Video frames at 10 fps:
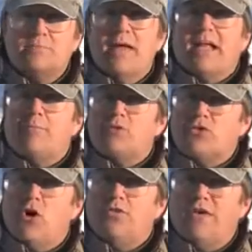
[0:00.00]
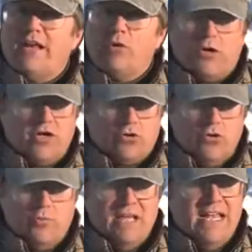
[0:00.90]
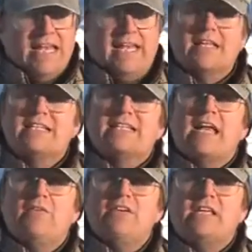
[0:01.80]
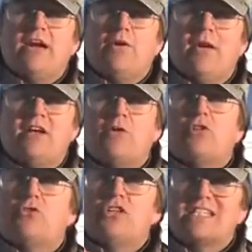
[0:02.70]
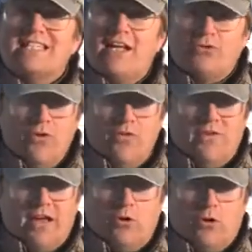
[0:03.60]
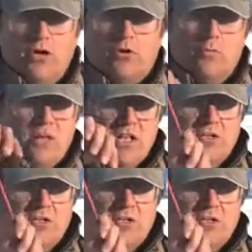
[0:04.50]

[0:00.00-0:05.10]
make up what's called the vital organ group, and instead of his arrow entering through the center of the vital organ group,